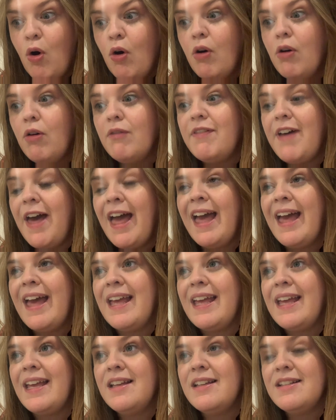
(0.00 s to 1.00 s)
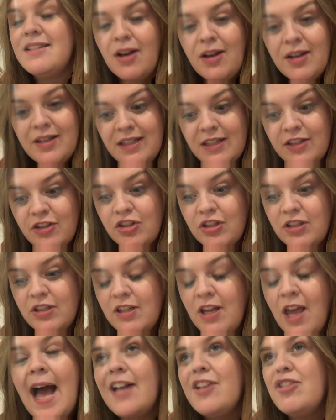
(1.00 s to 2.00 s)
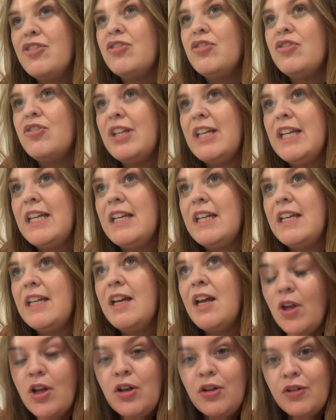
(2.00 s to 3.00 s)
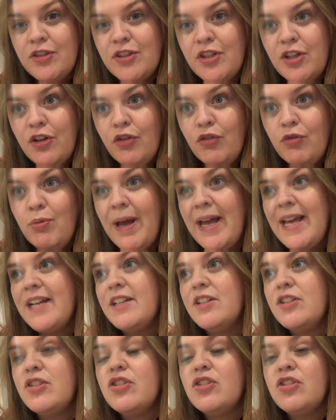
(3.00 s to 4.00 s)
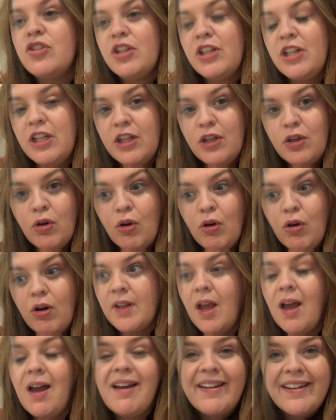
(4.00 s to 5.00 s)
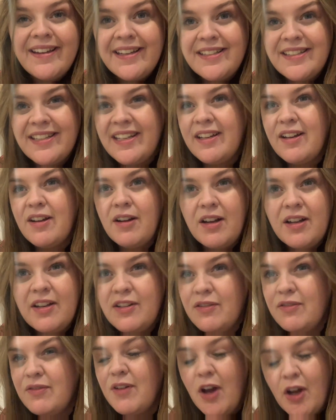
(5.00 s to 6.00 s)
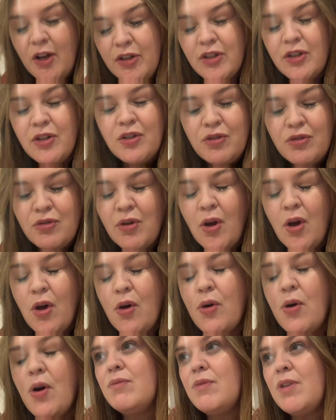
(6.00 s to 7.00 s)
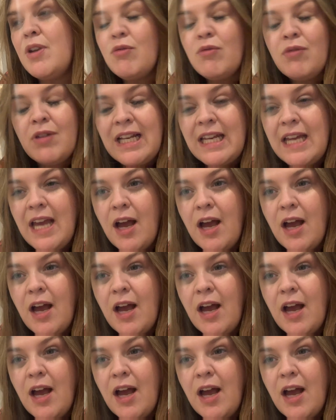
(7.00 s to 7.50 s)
of a dietitian, and she lost a lot of weight. She got her eating kind of under control. It really